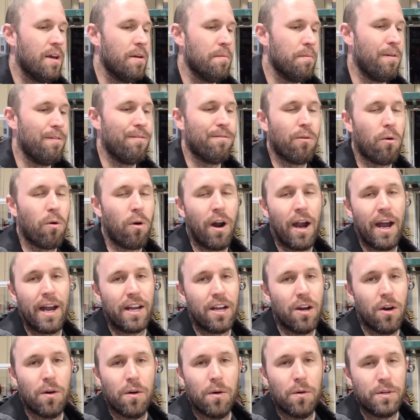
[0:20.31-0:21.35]
before I
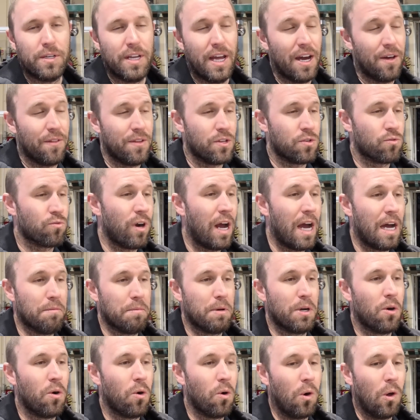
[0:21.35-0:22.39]
go down this
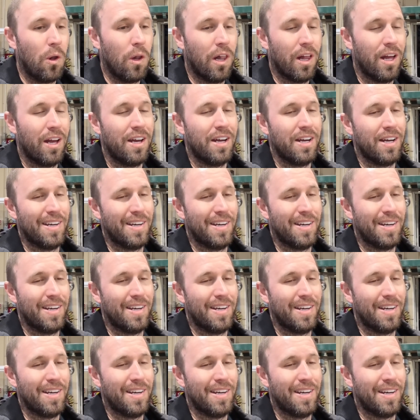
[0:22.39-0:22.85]
rabbit hole